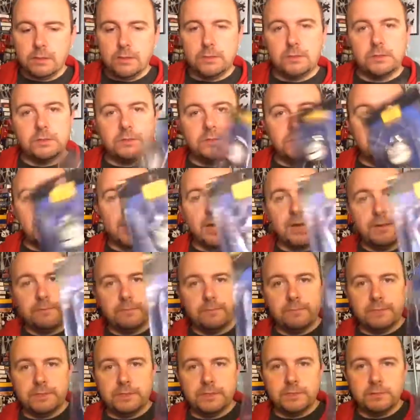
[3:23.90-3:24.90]
So this guy,
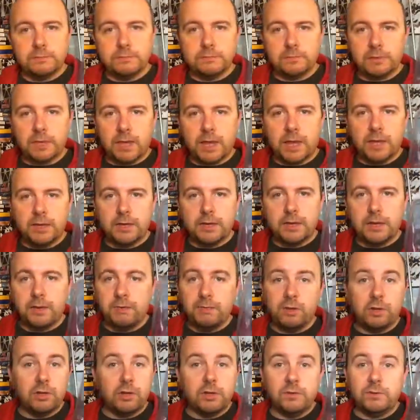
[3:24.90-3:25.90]
this little cat guy, I
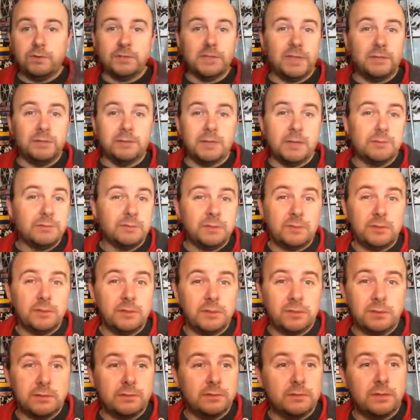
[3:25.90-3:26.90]
haven't got a clue what his name is. I'm
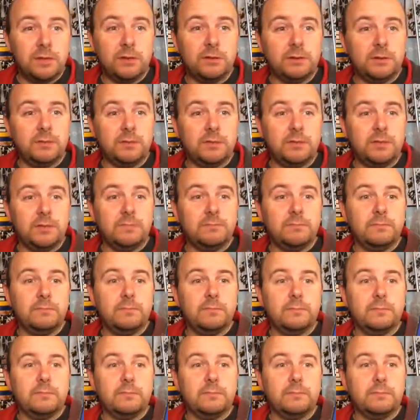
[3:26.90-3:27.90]
sorry, I don't know his name.
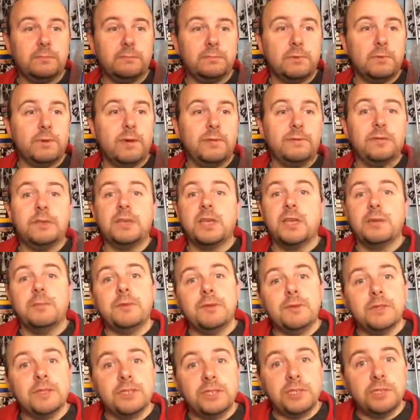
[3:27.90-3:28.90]
My wife will kill me
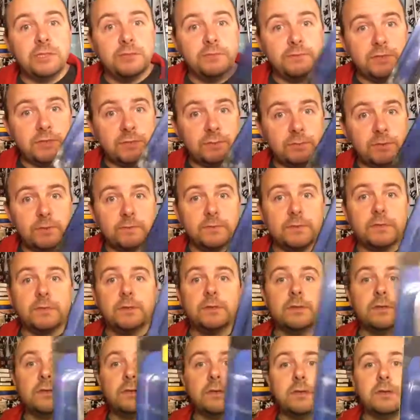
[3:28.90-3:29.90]
because she loves this movie.
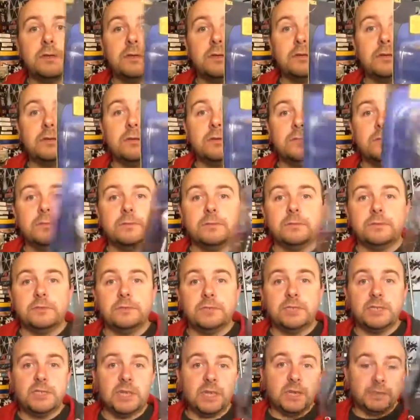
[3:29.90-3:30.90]
But there's
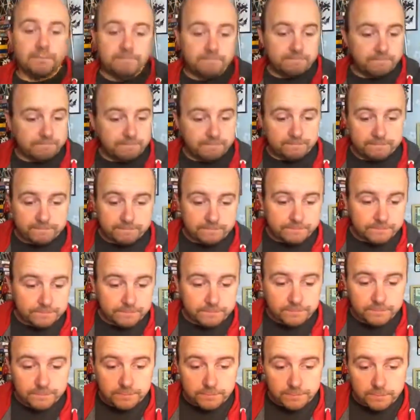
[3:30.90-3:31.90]
this guy.
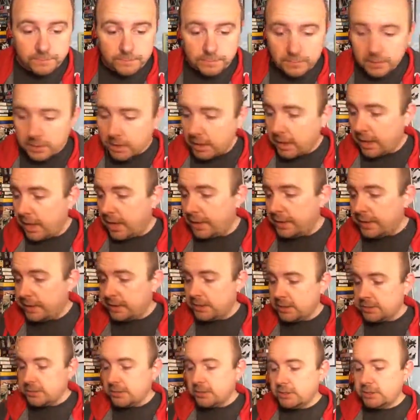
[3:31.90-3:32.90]
And then
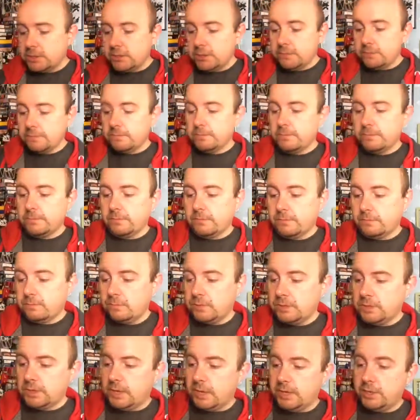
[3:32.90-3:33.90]
there's these two,
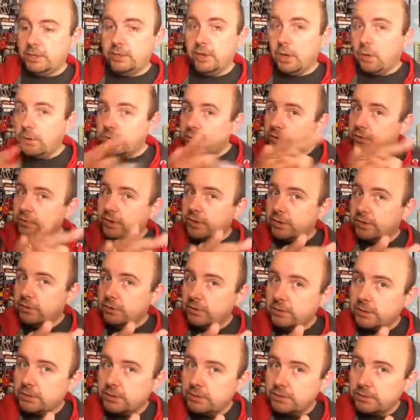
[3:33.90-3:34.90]
which I know are the
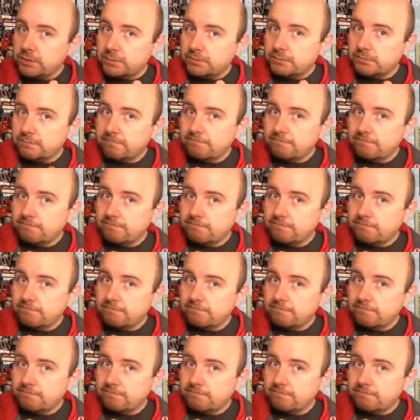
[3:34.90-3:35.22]
trick-or-treaters.